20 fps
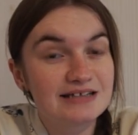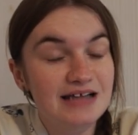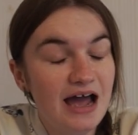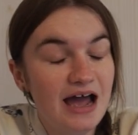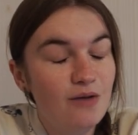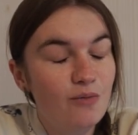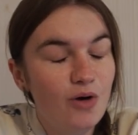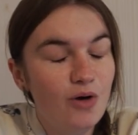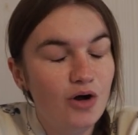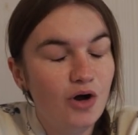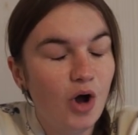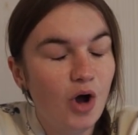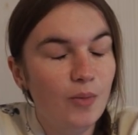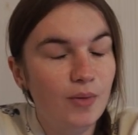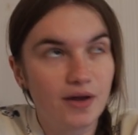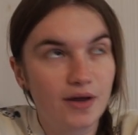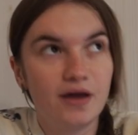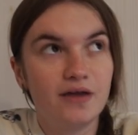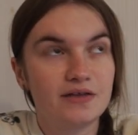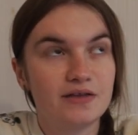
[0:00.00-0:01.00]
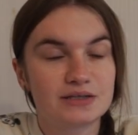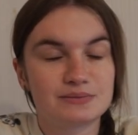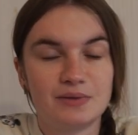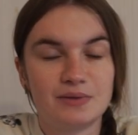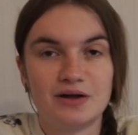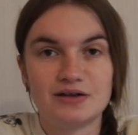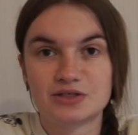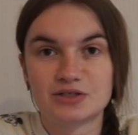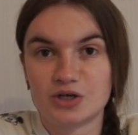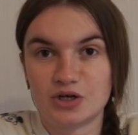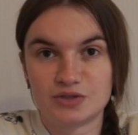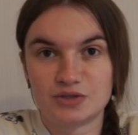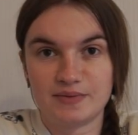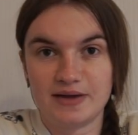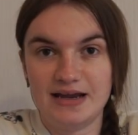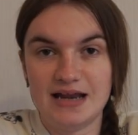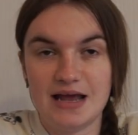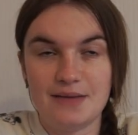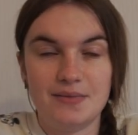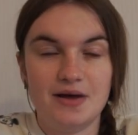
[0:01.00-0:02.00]
I woke up early this morning to go to
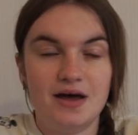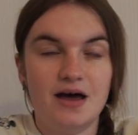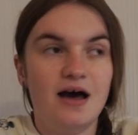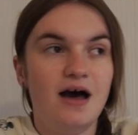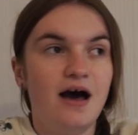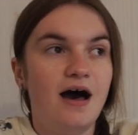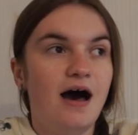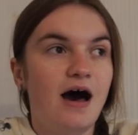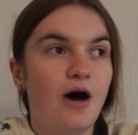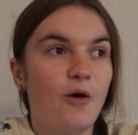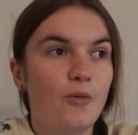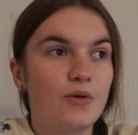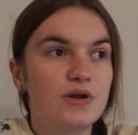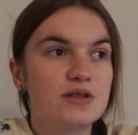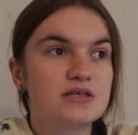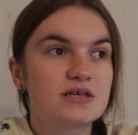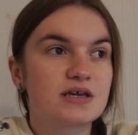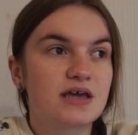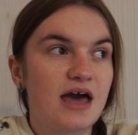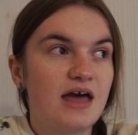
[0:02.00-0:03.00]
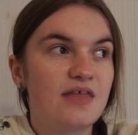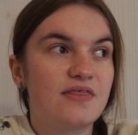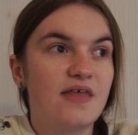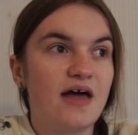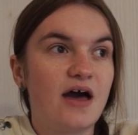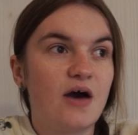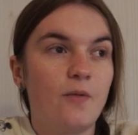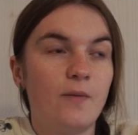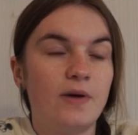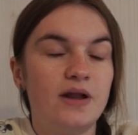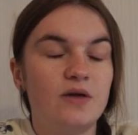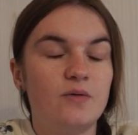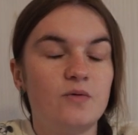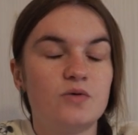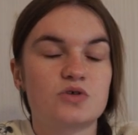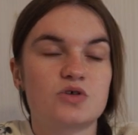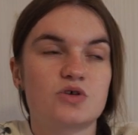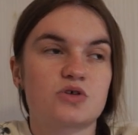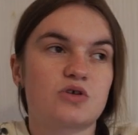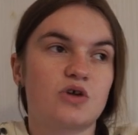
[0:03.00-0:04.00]
B&M. I wanted to get there when it
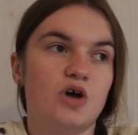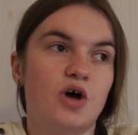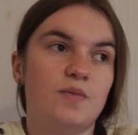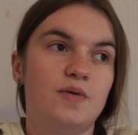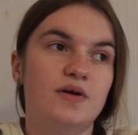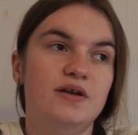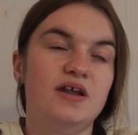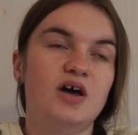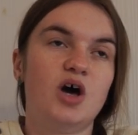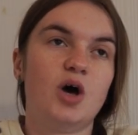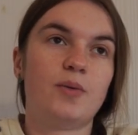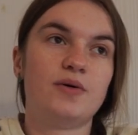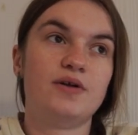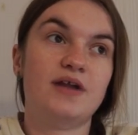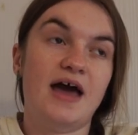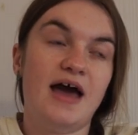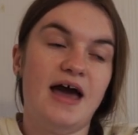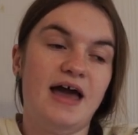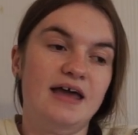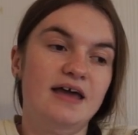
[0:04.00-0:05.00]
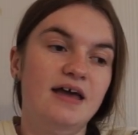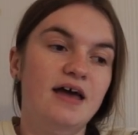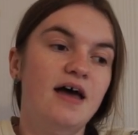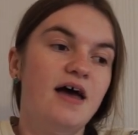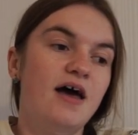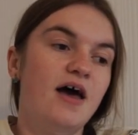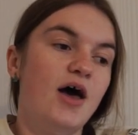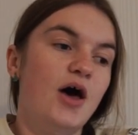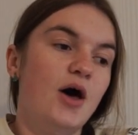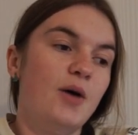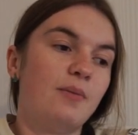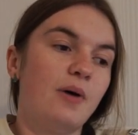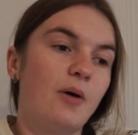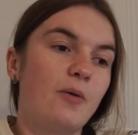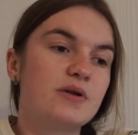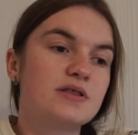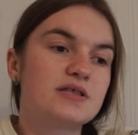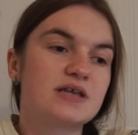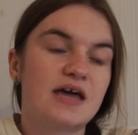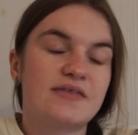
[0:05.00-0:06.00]
was just opened. It opened at 8, but I
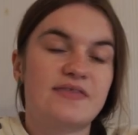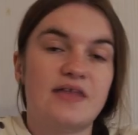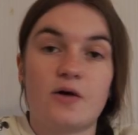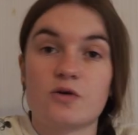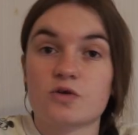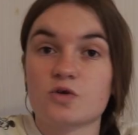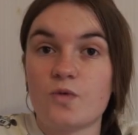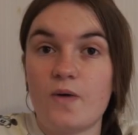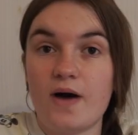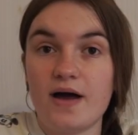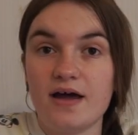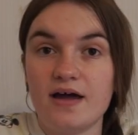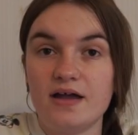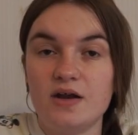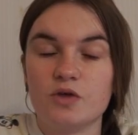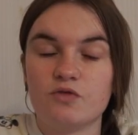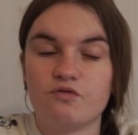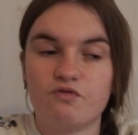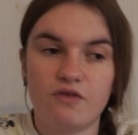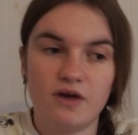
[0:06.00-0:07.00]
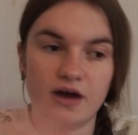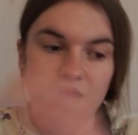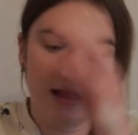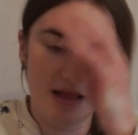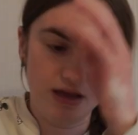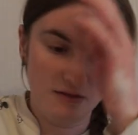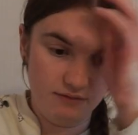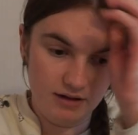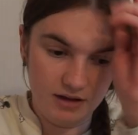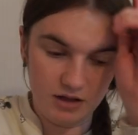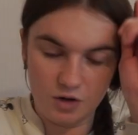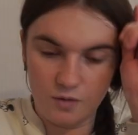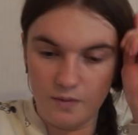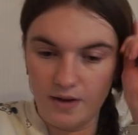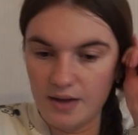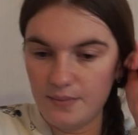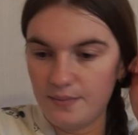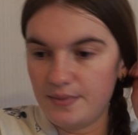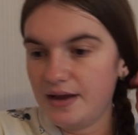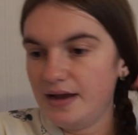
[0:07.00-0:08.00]
wanted to get there. It was quiet, and it's really, really
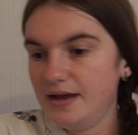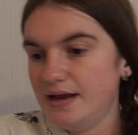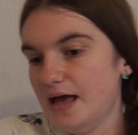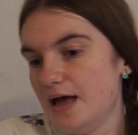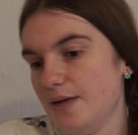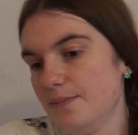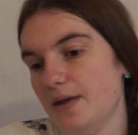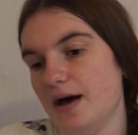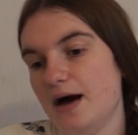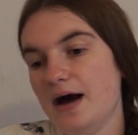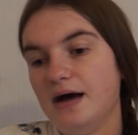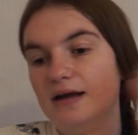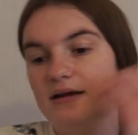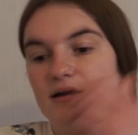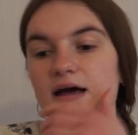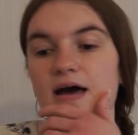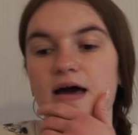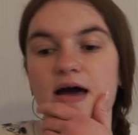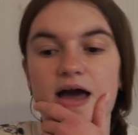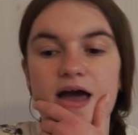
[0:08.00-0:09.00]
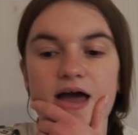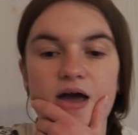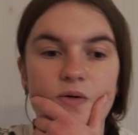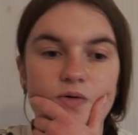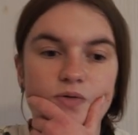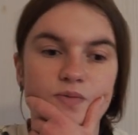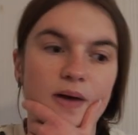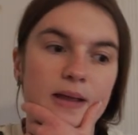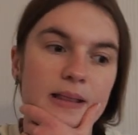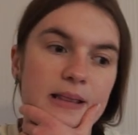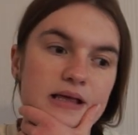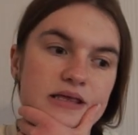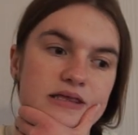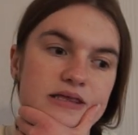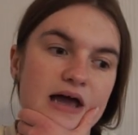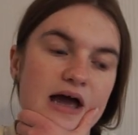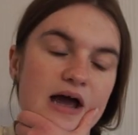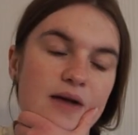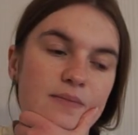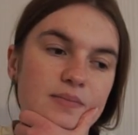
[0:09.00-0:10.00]
quiet in B&M. And it was better last
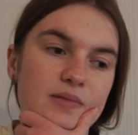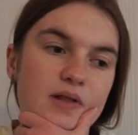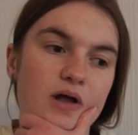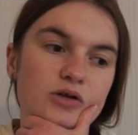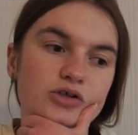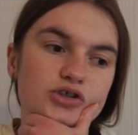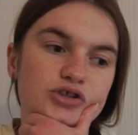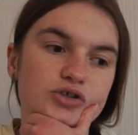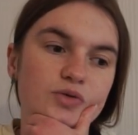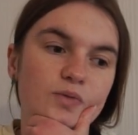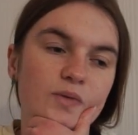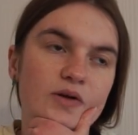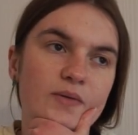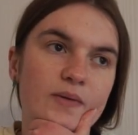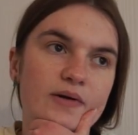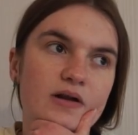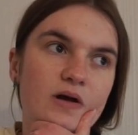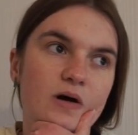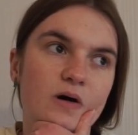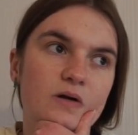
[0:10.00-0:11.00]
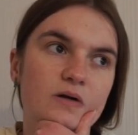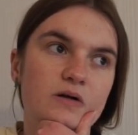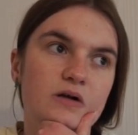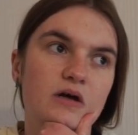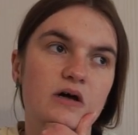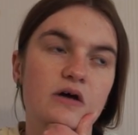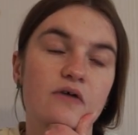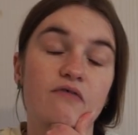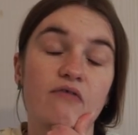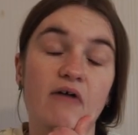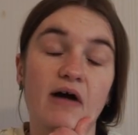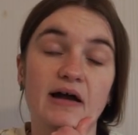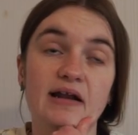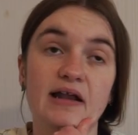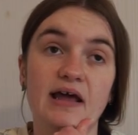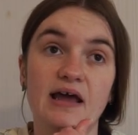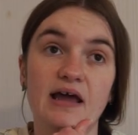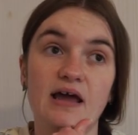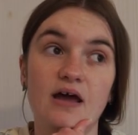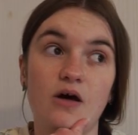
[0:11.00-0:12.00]
time when I went on
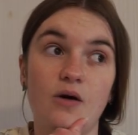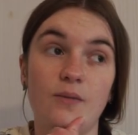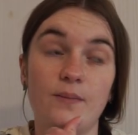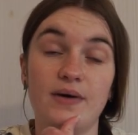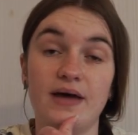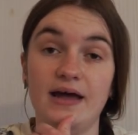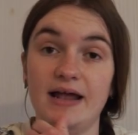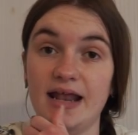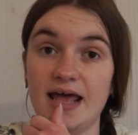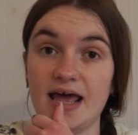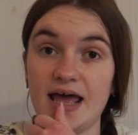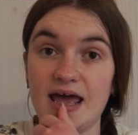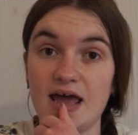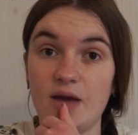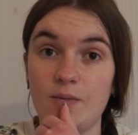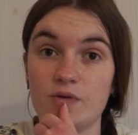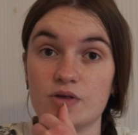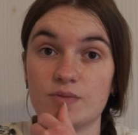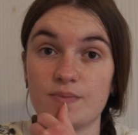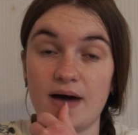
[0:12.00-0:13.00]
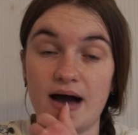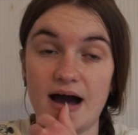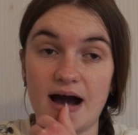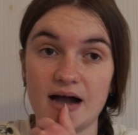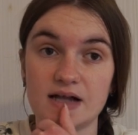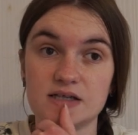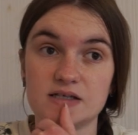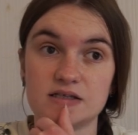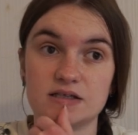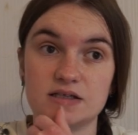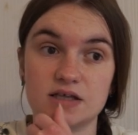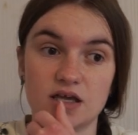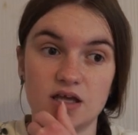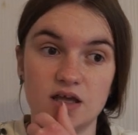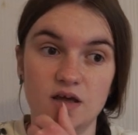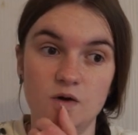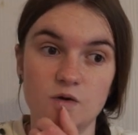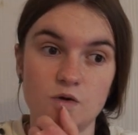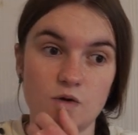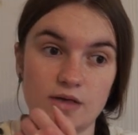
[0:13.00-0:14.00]
Friday, on payday, it was packed. The
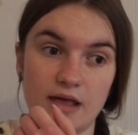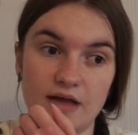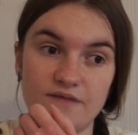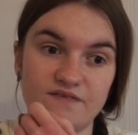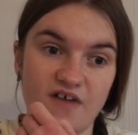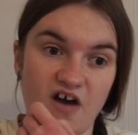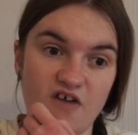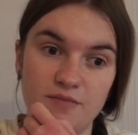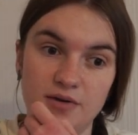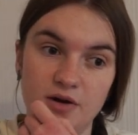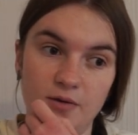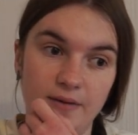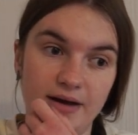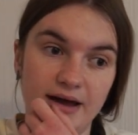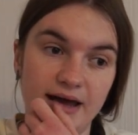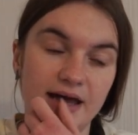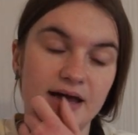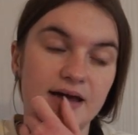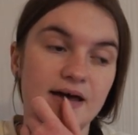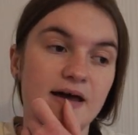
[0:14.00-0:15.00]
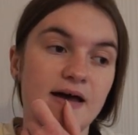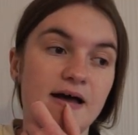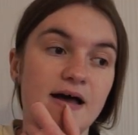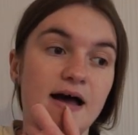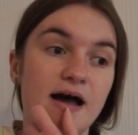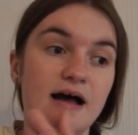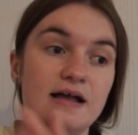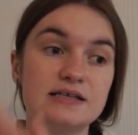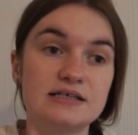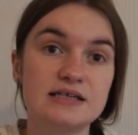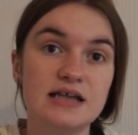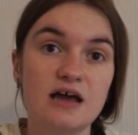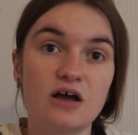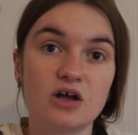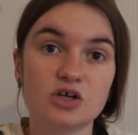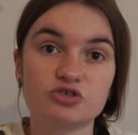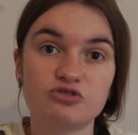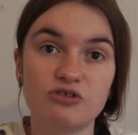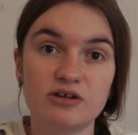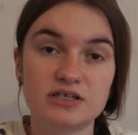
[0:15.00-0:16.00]
queue was like 5-minute wait. And today I
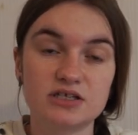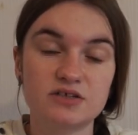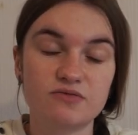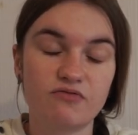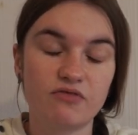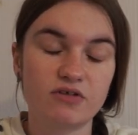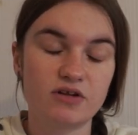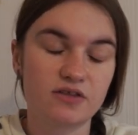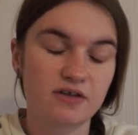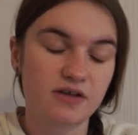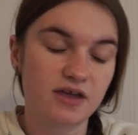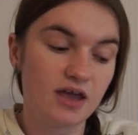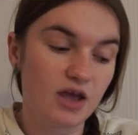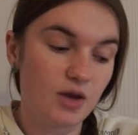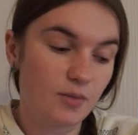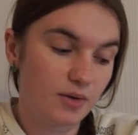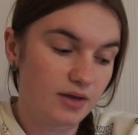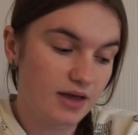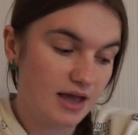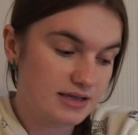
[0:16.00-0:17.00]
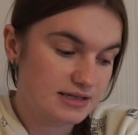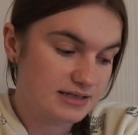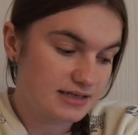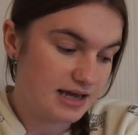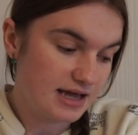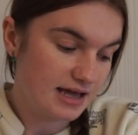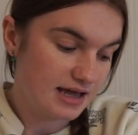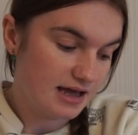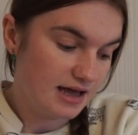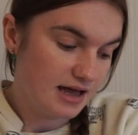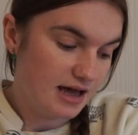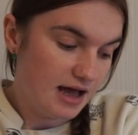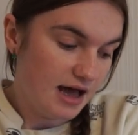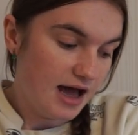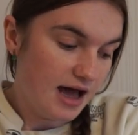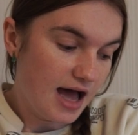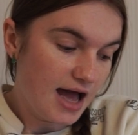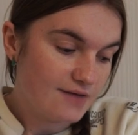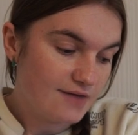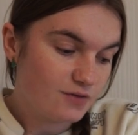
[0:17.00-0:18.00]
got straight to the front of the queue. But yeah, today
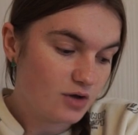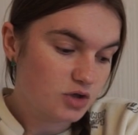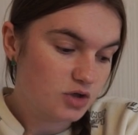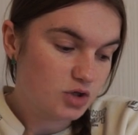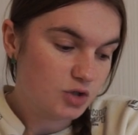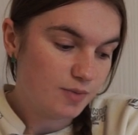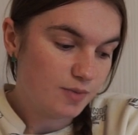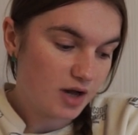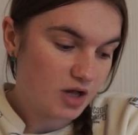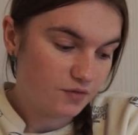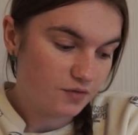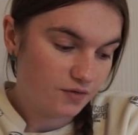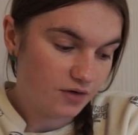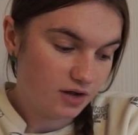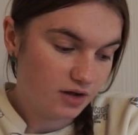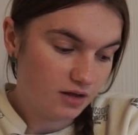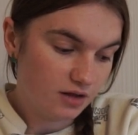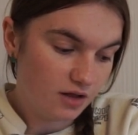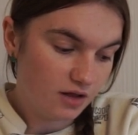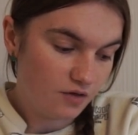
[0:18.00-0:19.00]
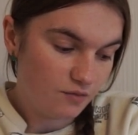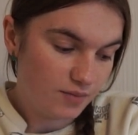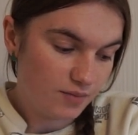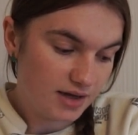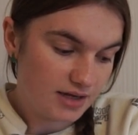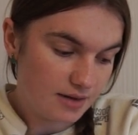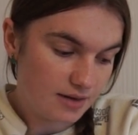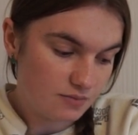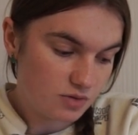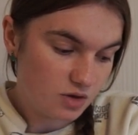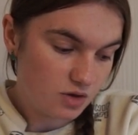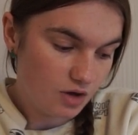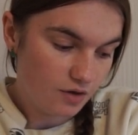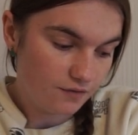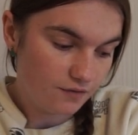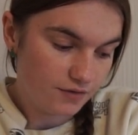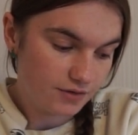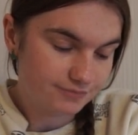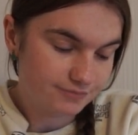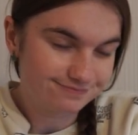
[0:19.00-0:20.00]
I've got 2 bags full of B&M
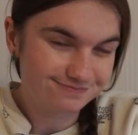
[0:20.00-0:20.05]
stuff.